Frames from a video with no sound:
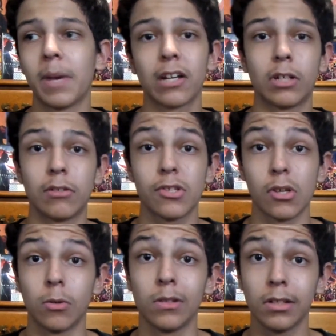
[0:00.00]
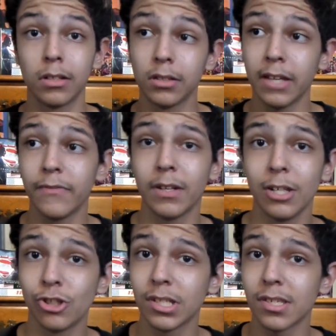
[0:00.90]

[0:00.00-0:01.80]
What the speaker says: in the background, so Life Foundation